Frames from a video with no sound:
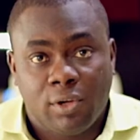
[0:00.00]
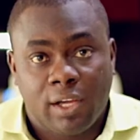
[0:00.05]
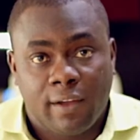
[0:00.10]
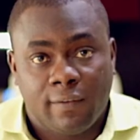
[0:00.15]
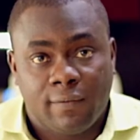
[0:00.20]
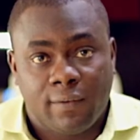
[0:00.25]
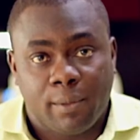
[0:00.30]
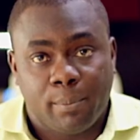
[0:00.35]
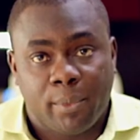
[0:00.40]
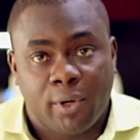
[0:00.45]

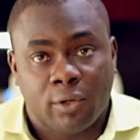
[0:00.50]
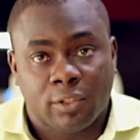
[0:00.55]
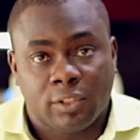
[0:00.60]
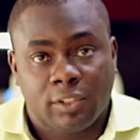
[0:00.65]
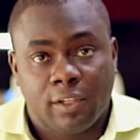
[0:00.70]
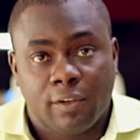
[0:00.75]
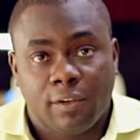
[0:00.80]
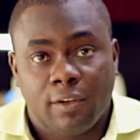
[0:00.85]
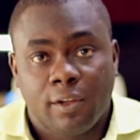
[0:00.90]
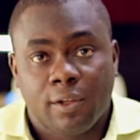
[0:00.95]
have
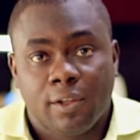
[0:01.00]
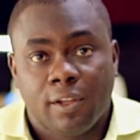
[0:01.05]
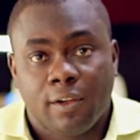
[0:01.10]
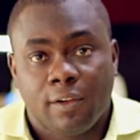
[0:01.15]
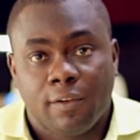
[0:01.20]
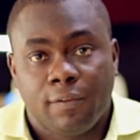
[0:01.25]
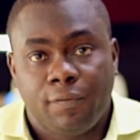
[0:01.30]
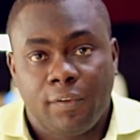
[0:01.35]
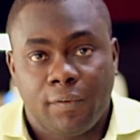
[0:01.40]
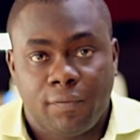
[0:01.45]
about
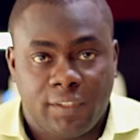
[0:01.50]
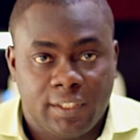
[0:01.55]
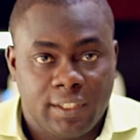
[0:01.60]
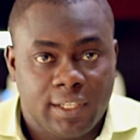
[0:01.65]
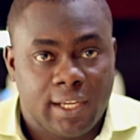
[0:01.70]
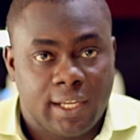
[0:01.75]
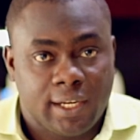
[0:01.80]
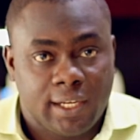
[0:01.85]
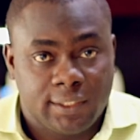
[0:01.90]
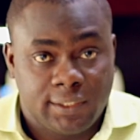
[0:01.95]
15
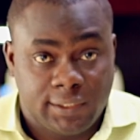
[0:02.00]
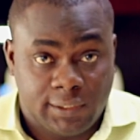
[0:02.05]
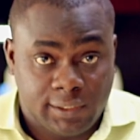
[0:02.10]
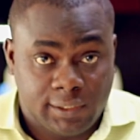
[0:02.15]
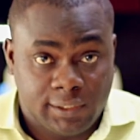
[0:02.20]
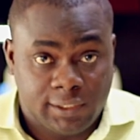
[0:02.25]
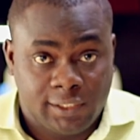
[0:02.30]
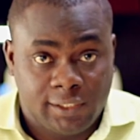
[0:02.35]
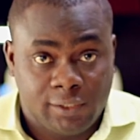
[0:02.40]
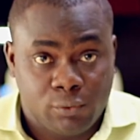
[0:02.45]
Ghana
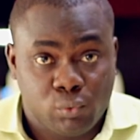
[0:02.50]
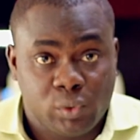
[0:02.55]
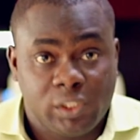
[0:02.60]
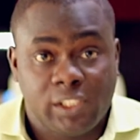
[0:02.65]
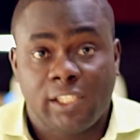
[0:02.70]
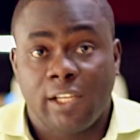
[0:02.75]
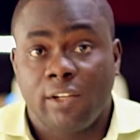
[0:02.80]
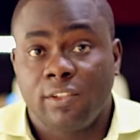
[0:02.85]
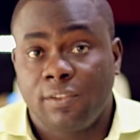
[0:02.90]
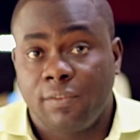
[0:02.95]
cedis, which
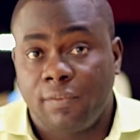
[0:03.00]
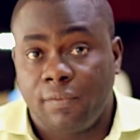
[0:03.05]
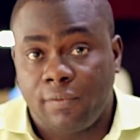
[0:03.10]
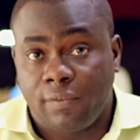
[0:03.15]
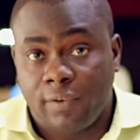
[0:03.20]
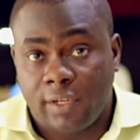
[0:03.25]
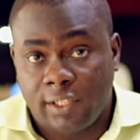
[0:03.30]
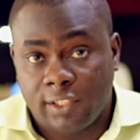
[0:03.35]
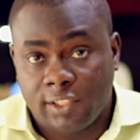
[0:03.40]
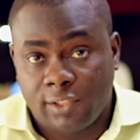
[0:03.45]
sounds
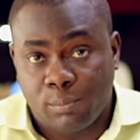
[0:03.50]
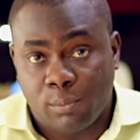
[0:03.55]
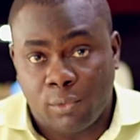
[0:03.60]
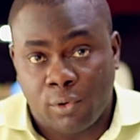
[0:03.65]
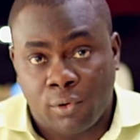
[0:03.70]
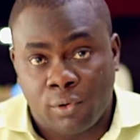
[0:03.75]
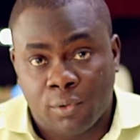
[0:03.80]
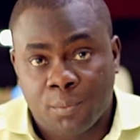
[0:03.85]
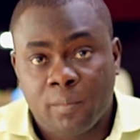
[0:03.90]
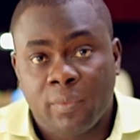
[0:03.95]
very
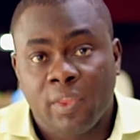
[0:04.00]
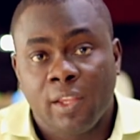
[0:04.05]
small,